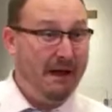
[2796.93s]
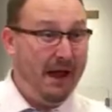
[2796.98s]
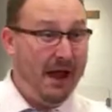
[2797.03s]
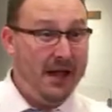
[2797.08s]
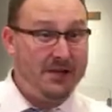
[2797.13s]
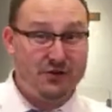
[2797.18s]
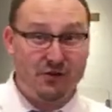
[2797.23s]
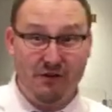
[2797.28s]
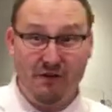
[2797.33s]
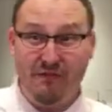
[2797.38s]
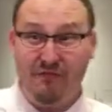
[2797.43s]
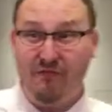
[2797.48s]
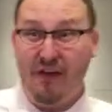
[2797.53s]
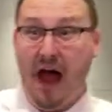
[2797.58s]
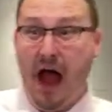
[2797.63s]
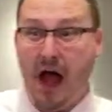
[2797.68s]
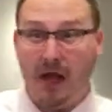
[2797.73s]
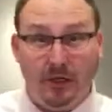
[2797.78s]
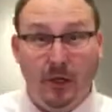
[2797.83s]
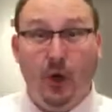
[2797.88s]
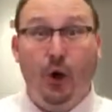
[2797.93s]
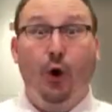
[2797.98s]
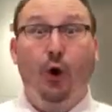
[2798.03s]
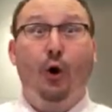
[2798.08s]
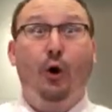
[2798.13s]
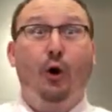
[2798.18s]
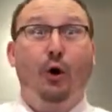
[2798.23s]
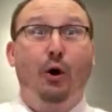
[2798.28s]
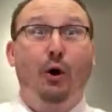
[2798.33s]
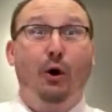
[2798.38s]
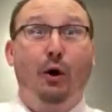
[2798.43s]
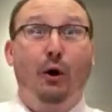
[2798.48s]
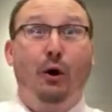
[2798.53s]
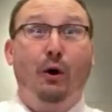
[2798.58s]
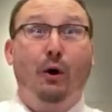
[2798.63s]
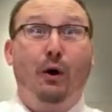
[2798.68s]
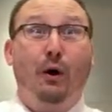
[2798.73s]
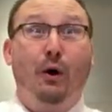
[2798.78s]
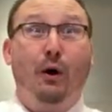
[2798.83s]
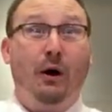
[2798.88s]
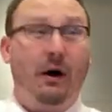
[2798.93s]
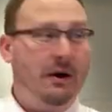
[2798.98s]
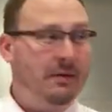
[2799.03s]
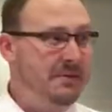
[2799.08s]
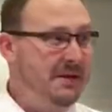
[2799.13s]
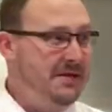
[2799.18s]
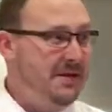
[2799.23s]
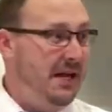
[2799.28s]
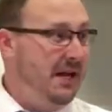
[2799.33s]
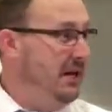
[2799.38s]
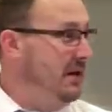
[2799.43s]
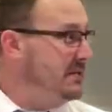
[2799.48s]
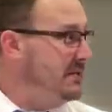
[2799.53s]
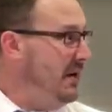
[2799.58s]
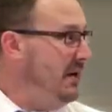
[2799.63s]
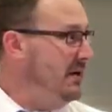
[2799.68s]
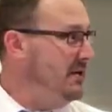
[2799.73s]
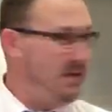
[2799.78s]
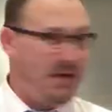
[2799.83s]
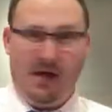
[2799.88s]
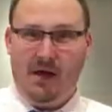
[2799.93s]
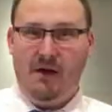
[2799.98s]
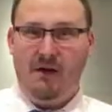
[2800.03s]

petrified. I mean, you look at her,